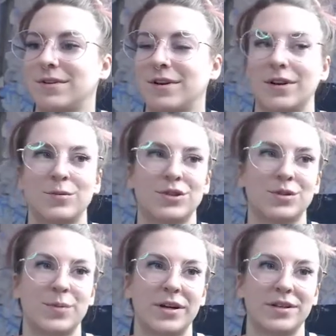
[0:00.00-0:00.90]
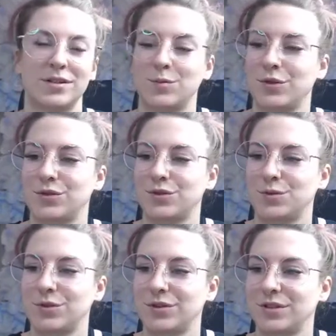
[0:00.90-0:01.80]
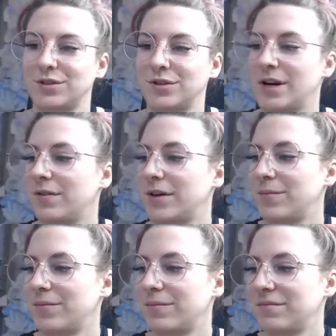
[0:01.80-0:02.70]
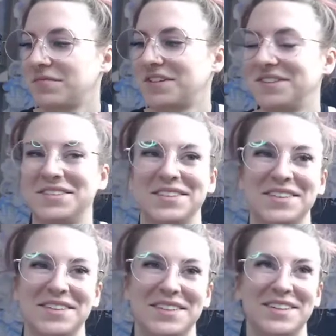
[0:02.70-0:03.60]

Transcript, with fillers: And I'm just making some little swirlies around them. The